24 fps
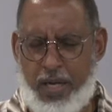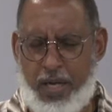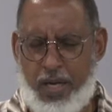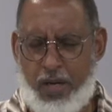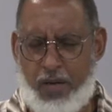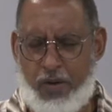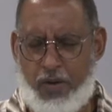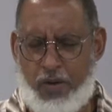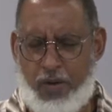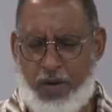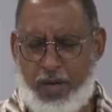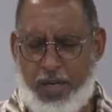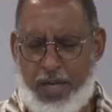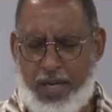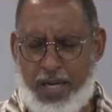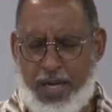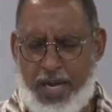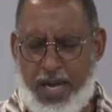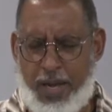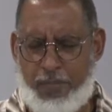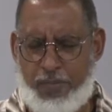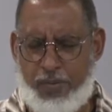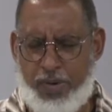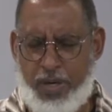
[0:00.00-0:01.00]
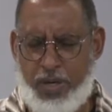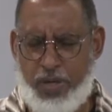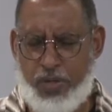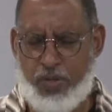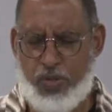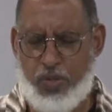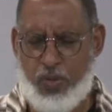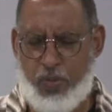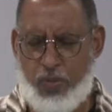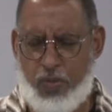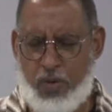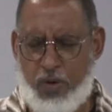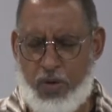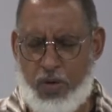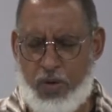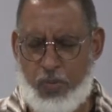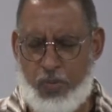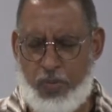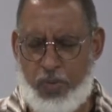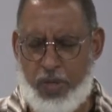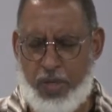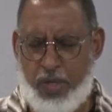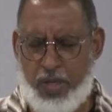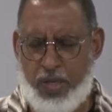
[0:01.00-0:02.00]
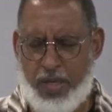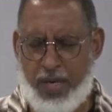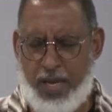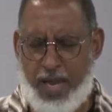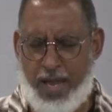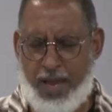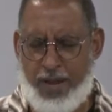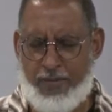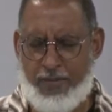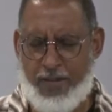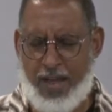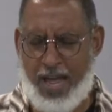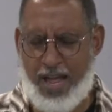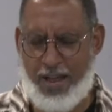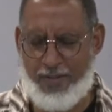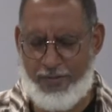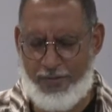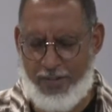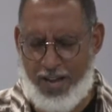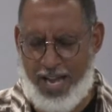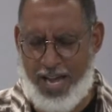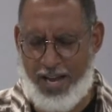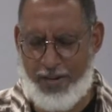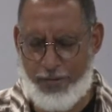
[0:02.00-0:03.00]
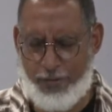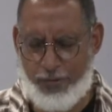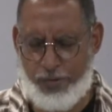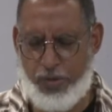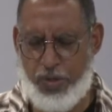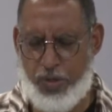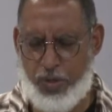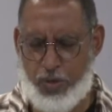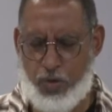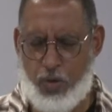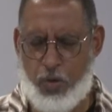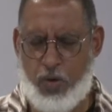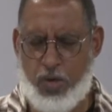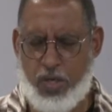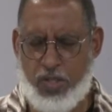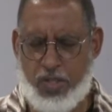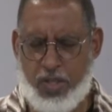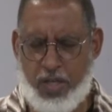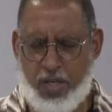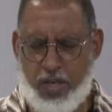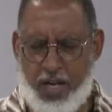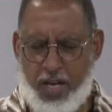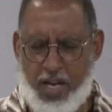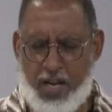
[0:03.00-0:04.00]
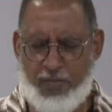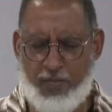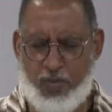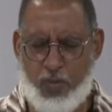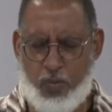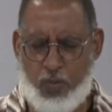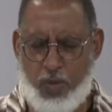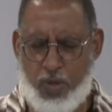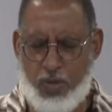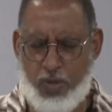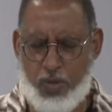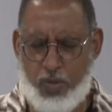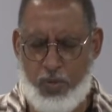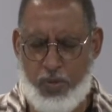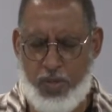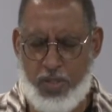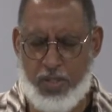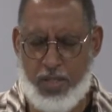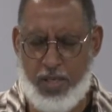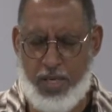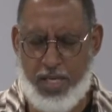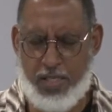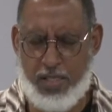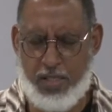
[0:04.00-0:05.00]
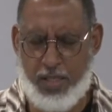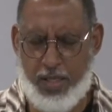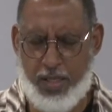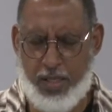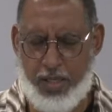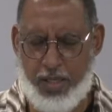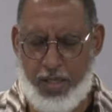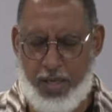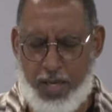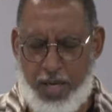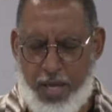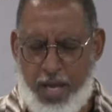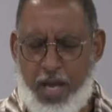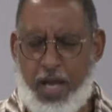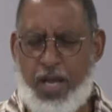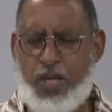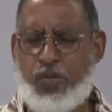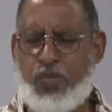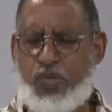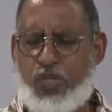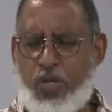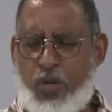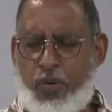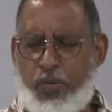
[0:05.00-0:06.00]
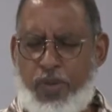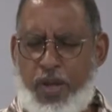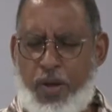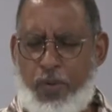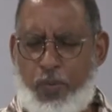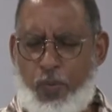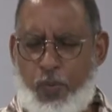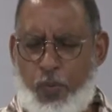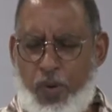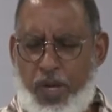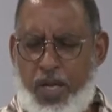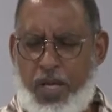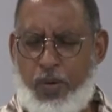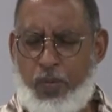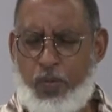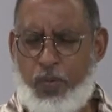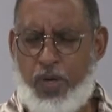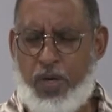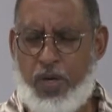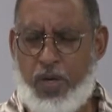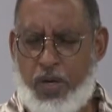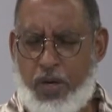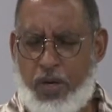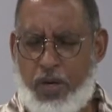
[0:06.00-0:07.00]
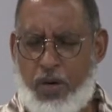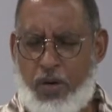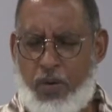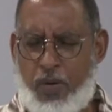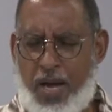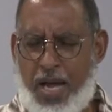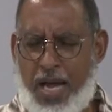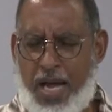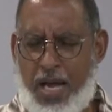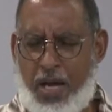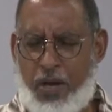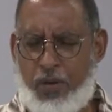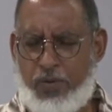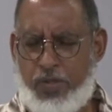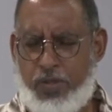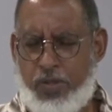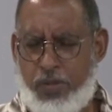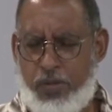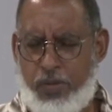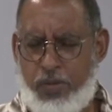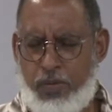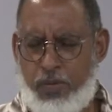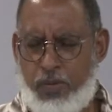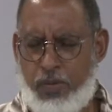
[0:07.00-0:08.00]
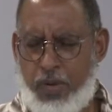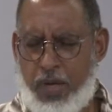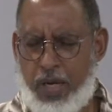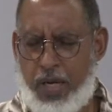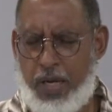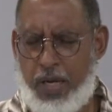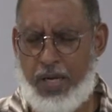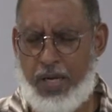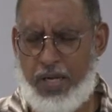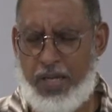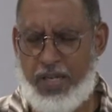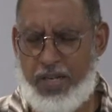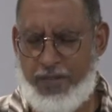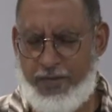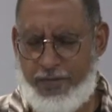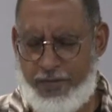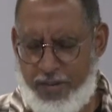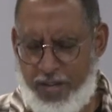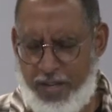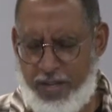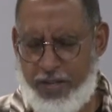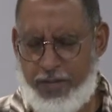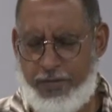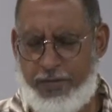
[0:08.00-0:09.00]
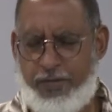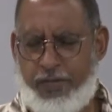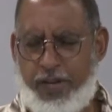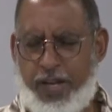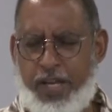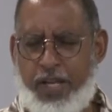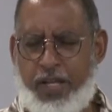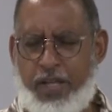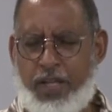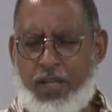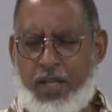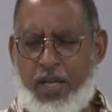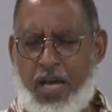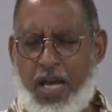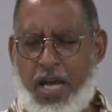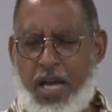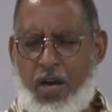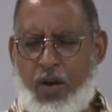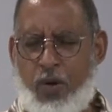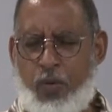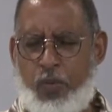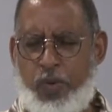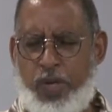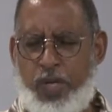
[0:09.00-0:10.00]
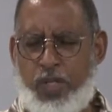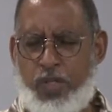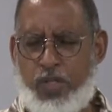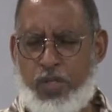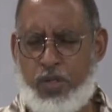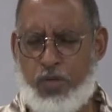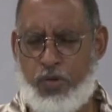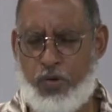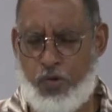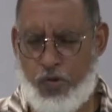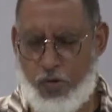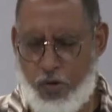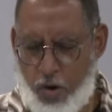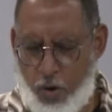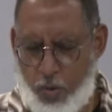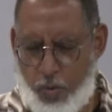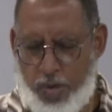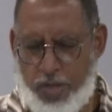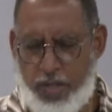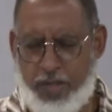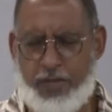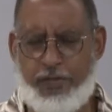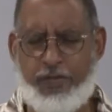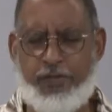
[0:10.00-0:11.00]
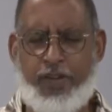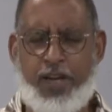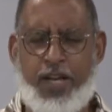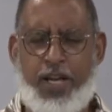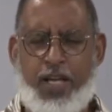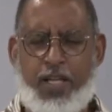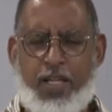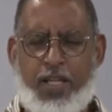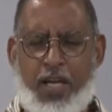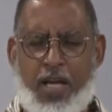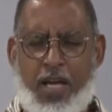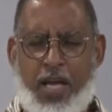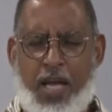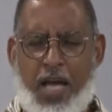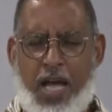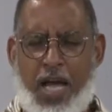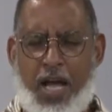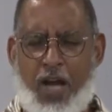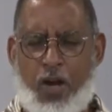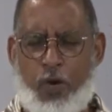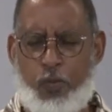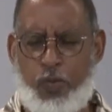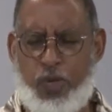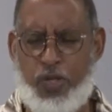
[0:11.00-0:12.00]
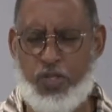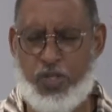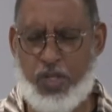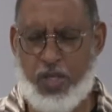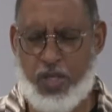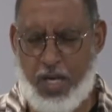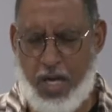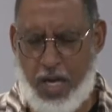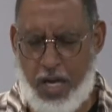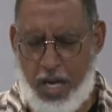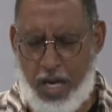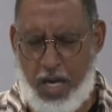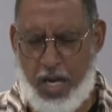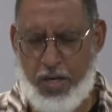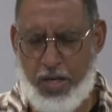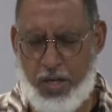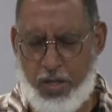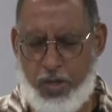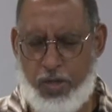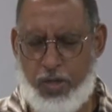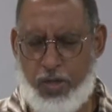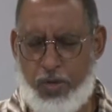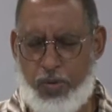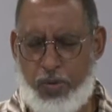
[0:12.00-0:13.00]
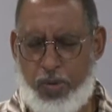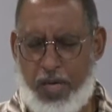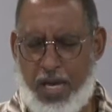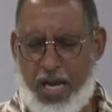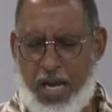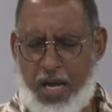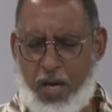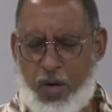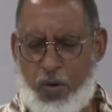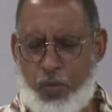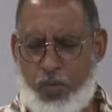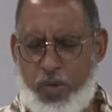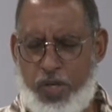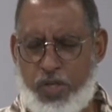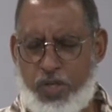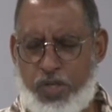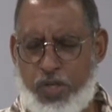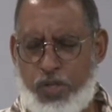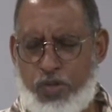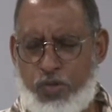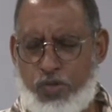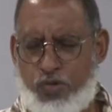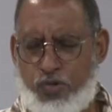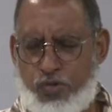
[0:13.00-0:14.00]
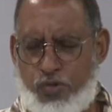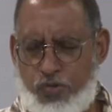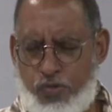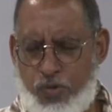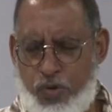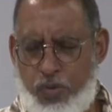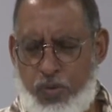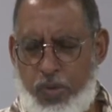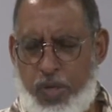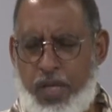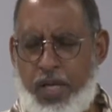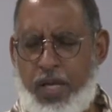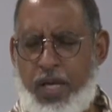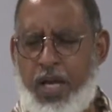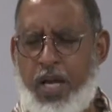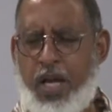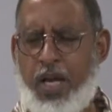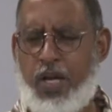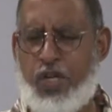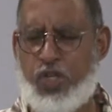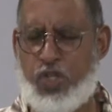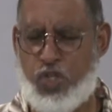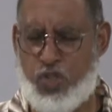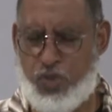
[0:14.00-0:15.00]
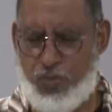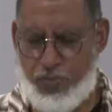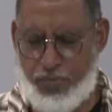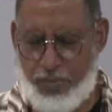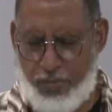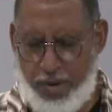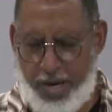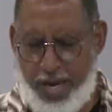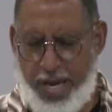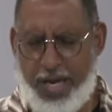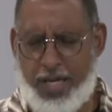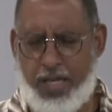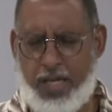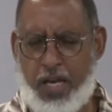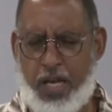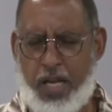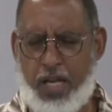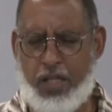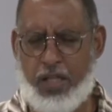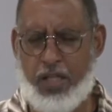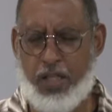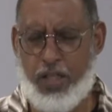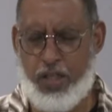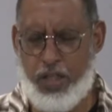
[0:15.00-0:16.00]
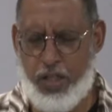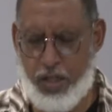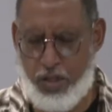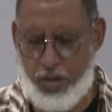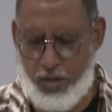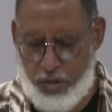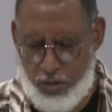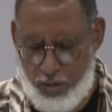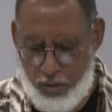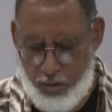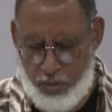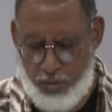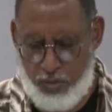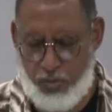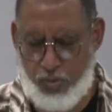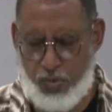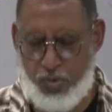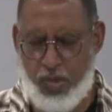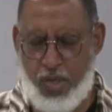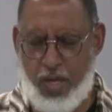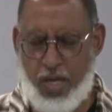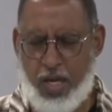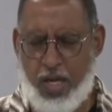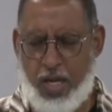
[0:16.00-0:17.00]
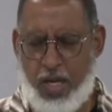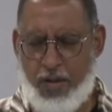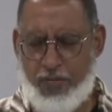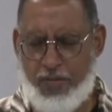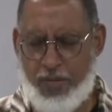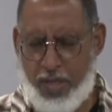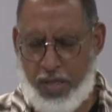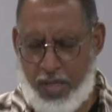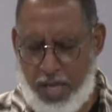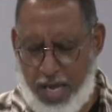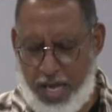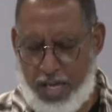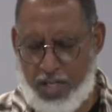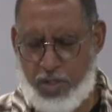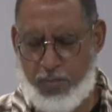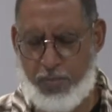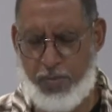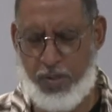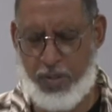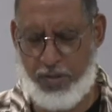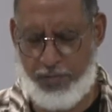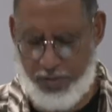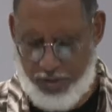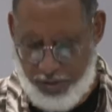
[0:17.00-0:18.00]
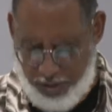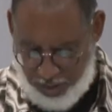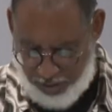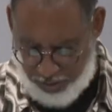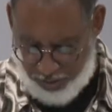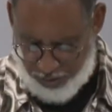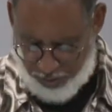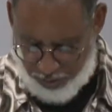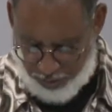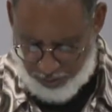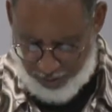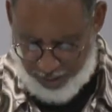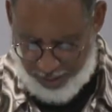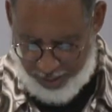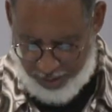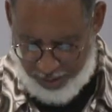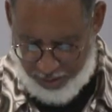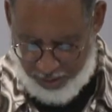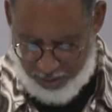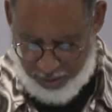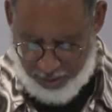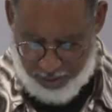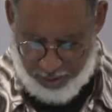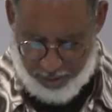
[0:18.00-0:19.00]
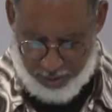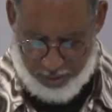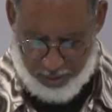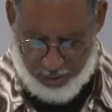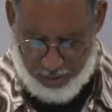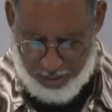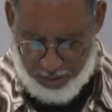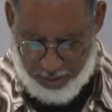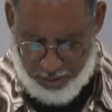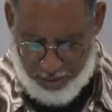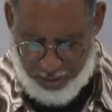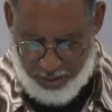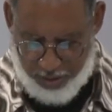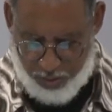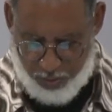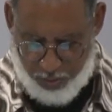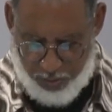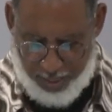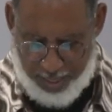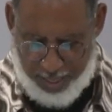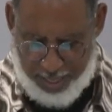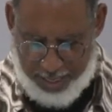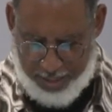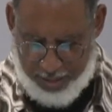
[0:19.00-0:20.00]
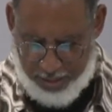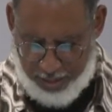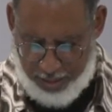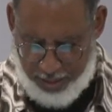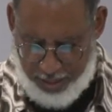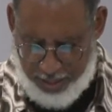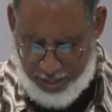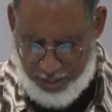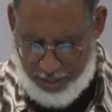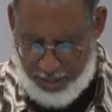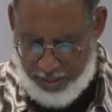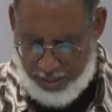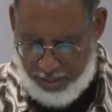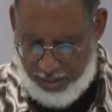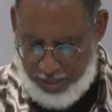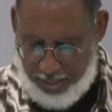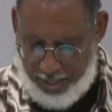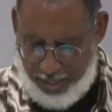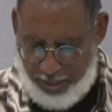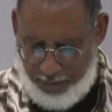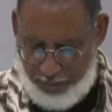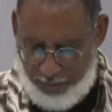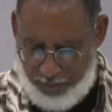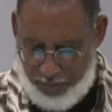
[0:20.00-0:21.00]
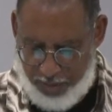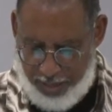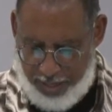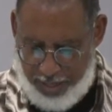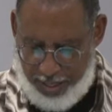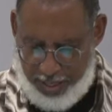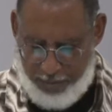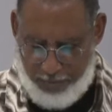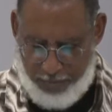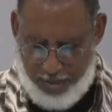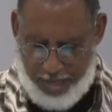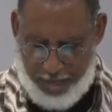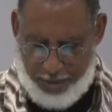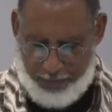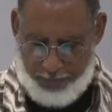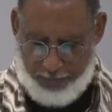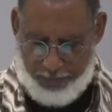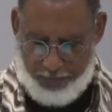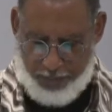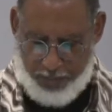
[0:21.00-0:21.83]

Lord, uh, I pray that your word would find free course and everyone who is listening so that we would know how to defend the faith, how we should grow in the faith, how we should honor you, and how we should truly spread the good news of the gospel of Jesus Christ. This we ask in his name. Amen.